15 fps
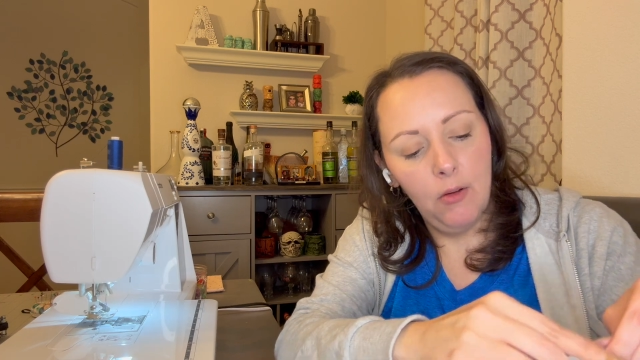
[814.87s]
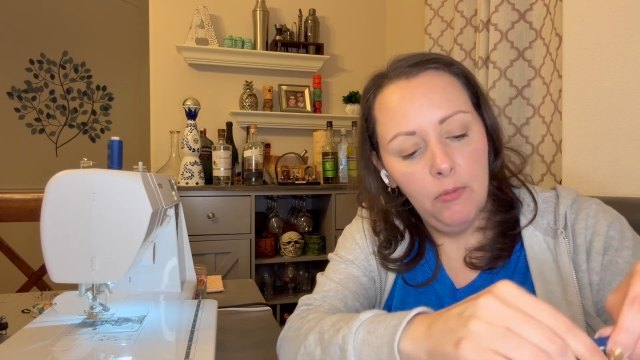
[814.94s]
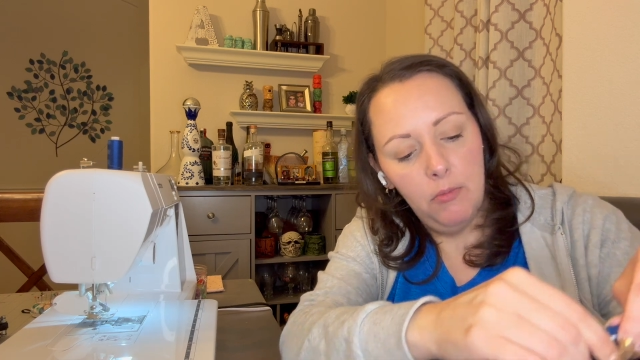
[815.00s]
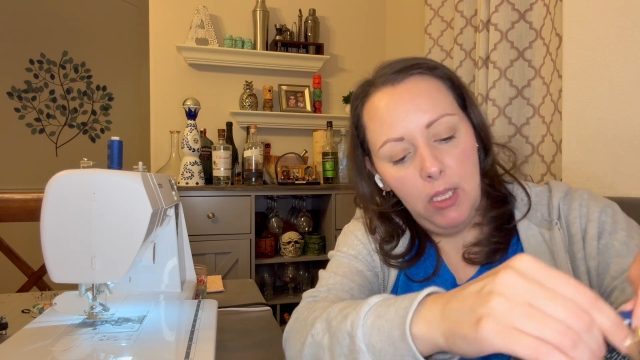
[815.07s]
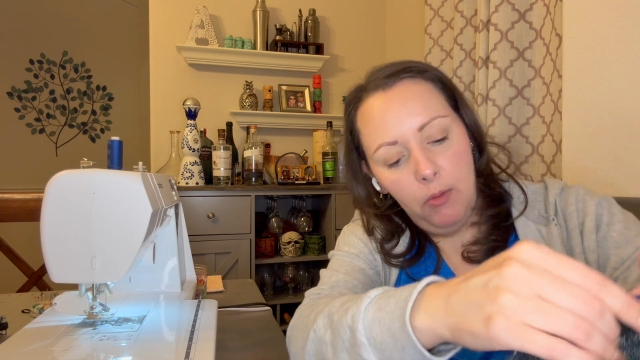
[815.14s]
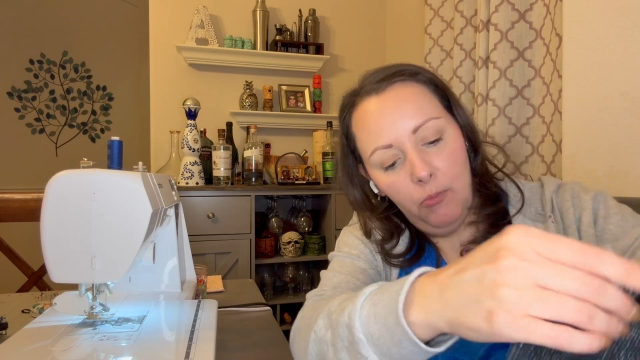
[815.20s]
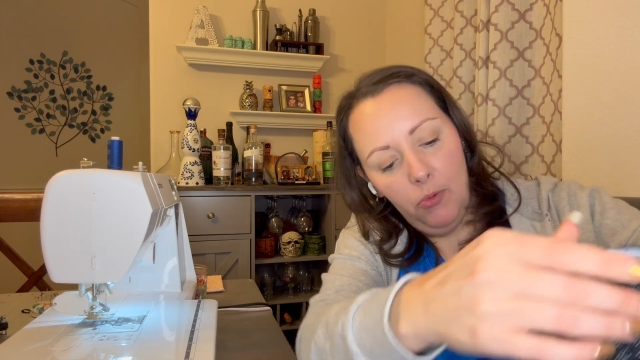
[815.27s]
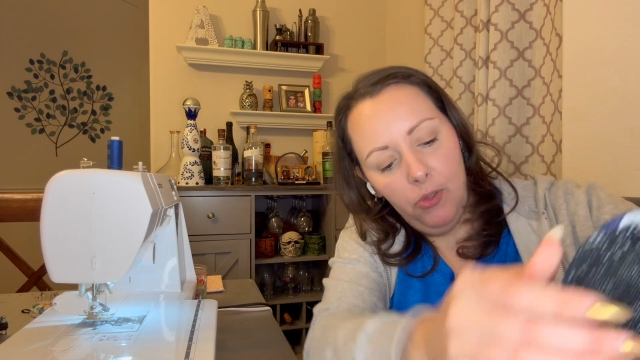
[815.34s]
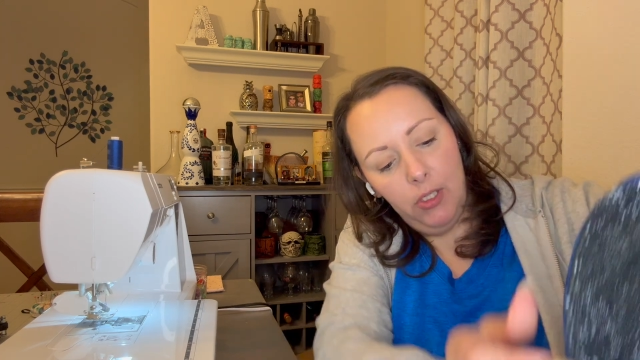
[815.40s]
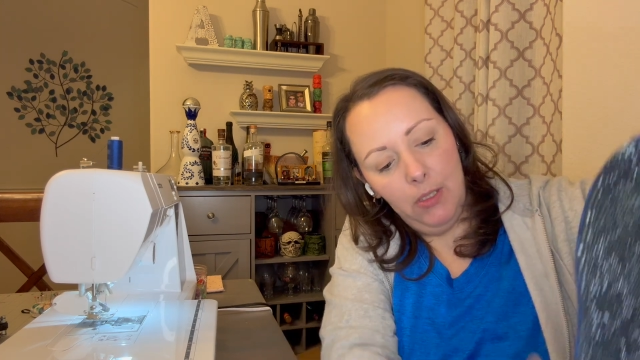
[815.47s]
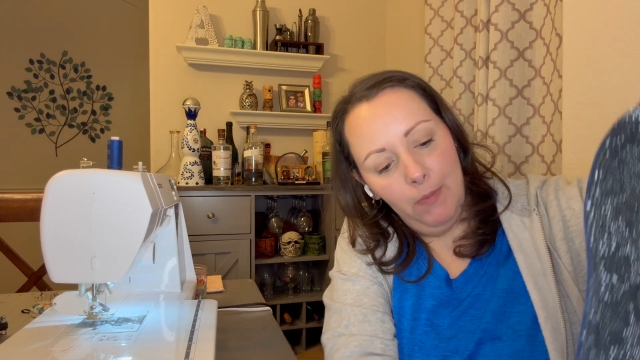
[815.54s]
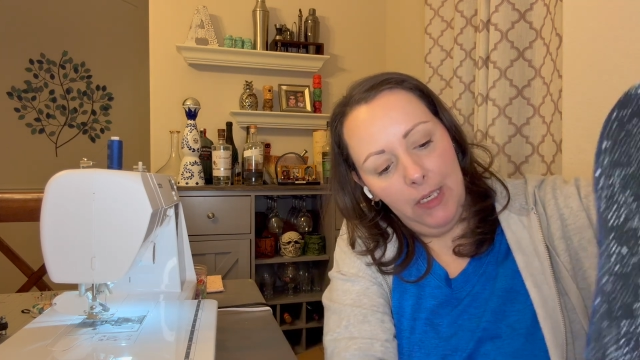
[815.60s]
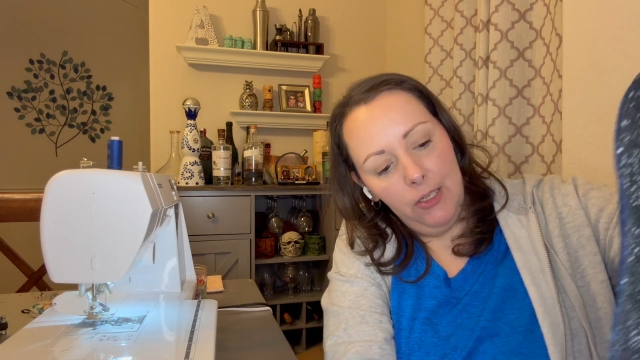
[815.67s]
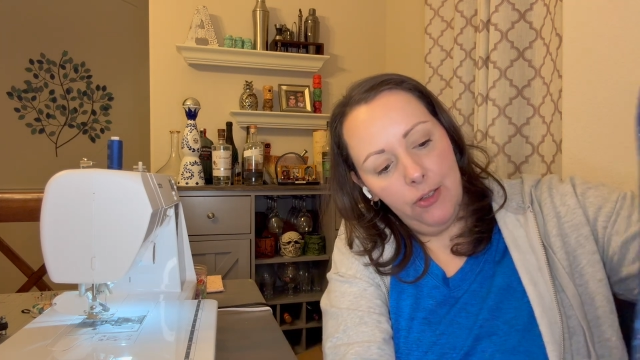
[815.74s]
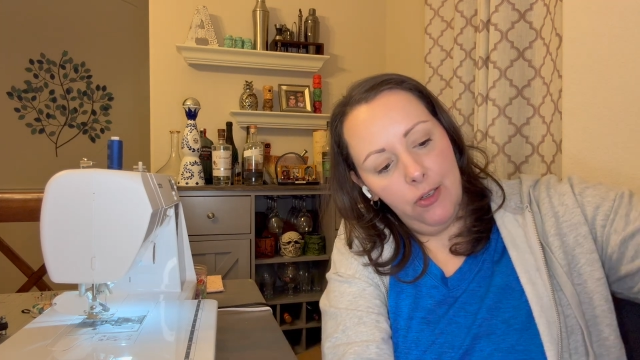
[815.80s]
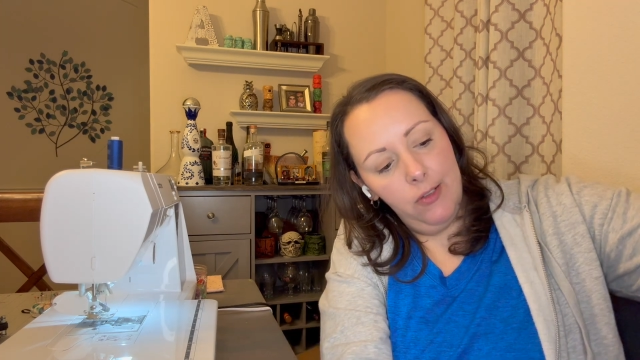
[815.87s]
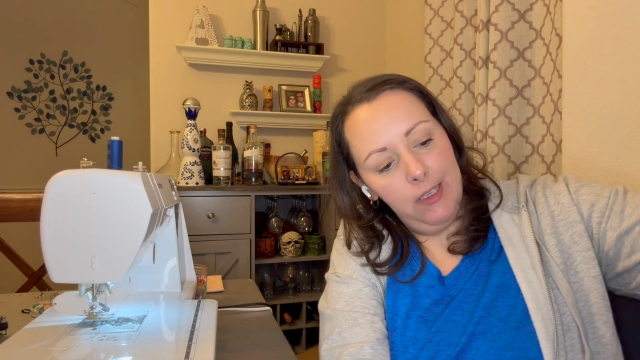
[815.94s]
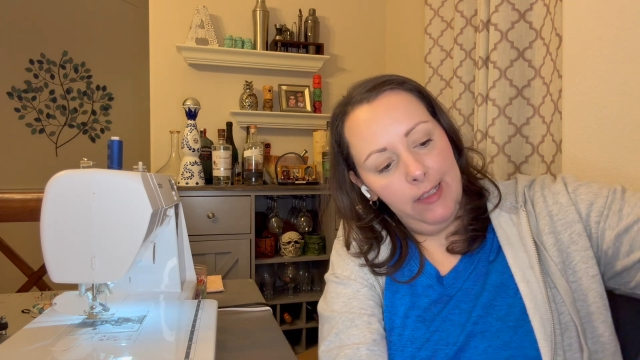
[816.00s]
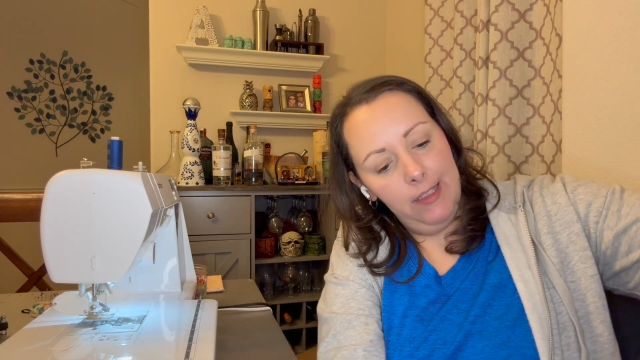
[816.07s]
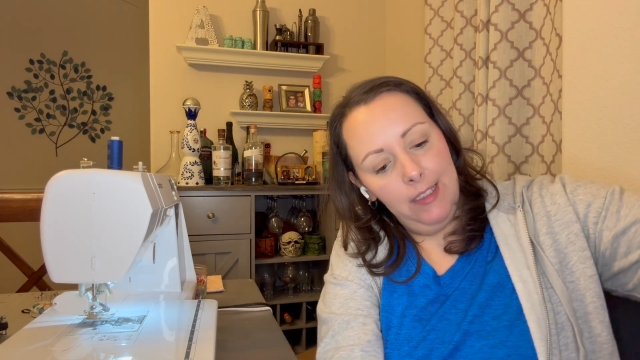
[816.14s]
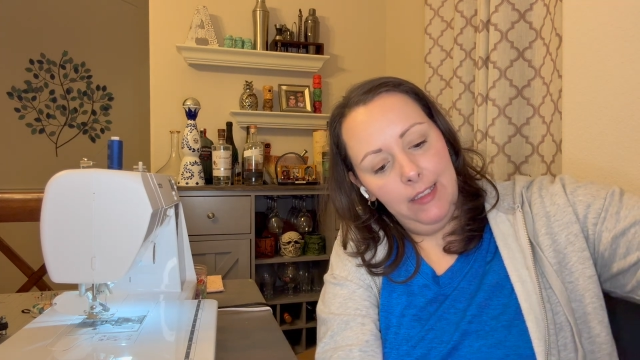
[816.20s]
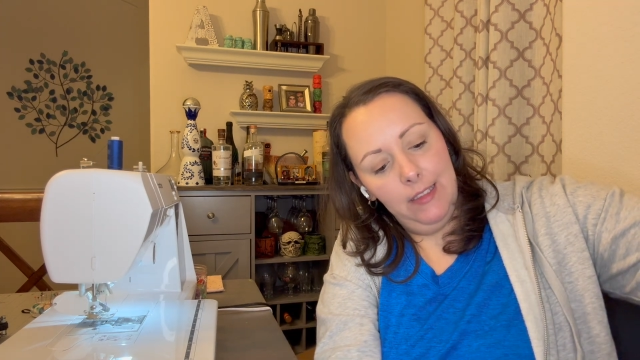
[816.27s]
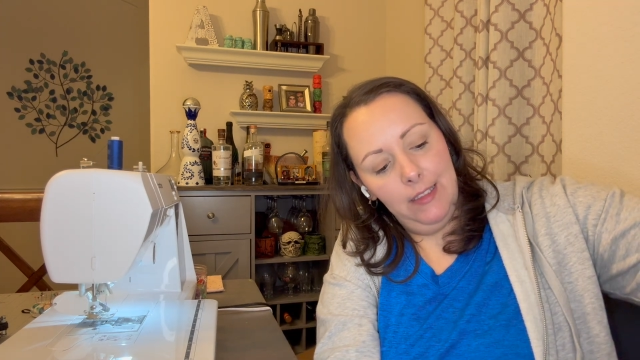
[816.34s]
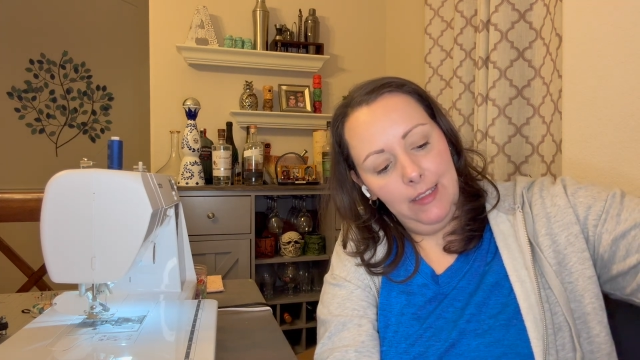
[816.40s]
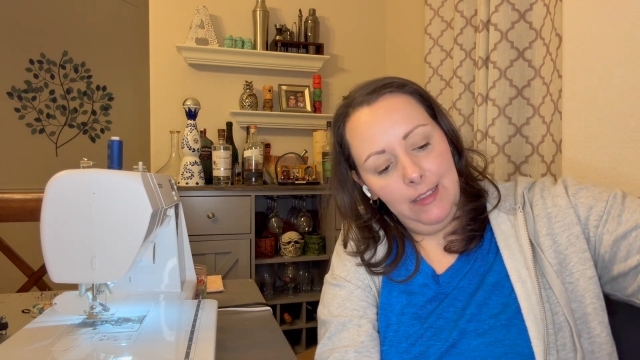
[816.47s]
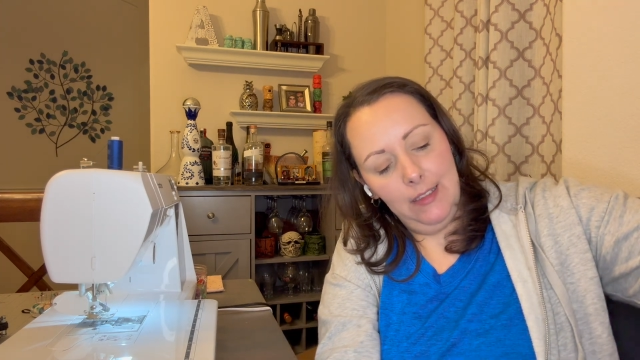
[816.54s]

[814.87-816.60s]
And we'll just make sure that this is